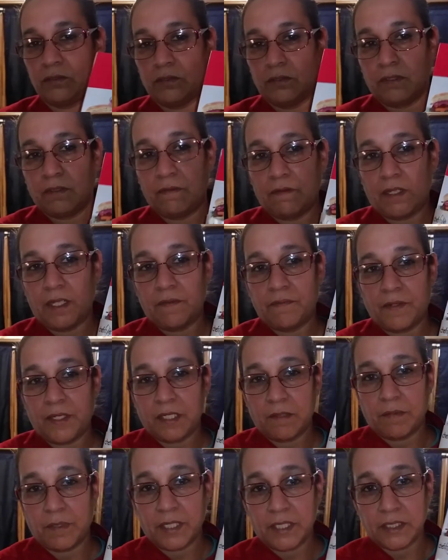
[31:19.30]
if
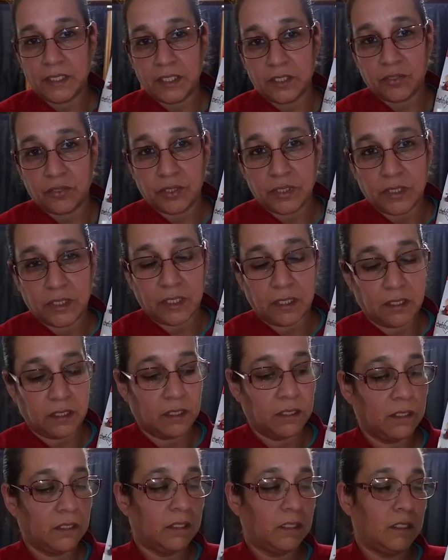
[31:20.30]
anybody's interested,
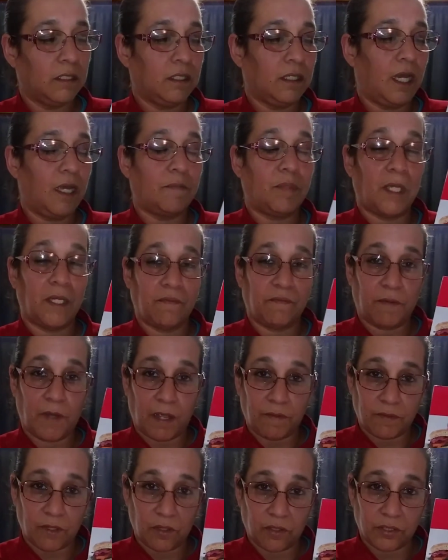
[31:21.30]
I paid
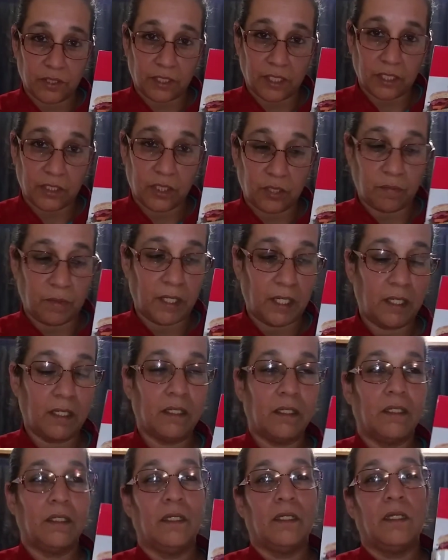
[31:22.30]
$5 at HEB.
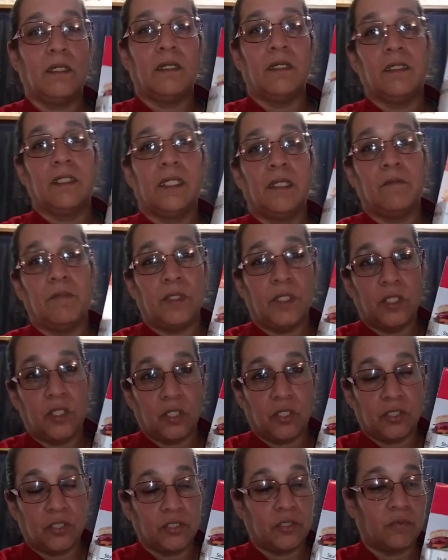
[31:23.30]
Can be
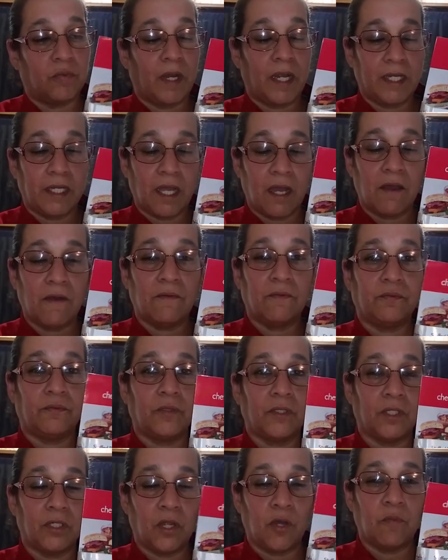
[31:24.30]
yours right now for a
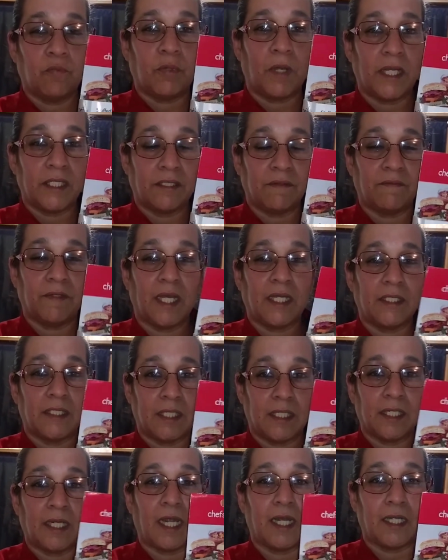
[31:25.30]
low price of
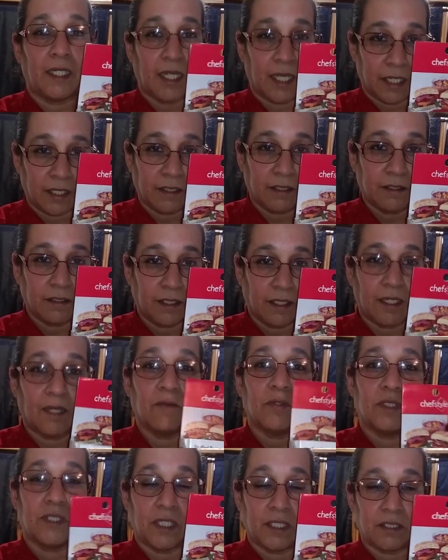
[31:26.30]
$19.99, and I will
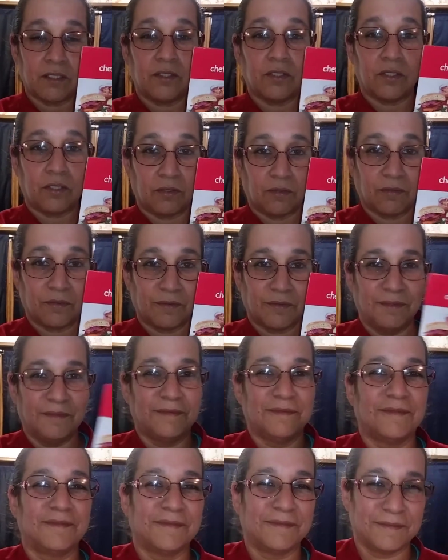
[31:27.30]
send it to
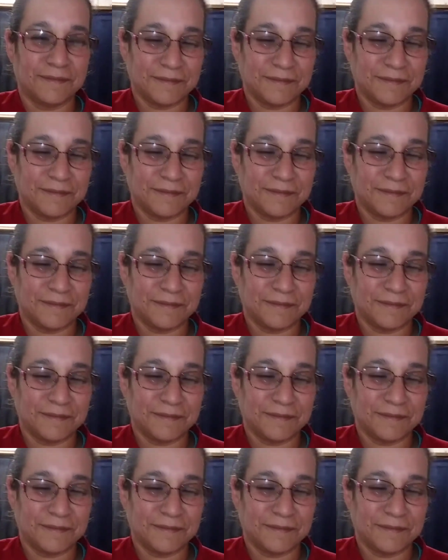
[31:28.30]
you.